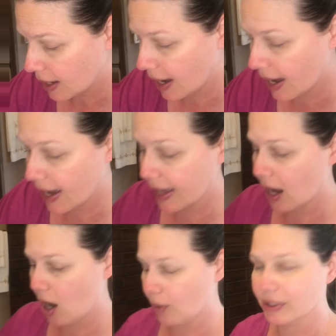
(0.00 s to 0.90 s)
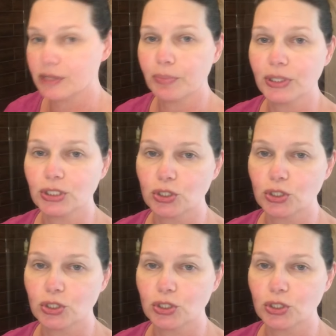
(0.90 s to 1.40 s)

I always put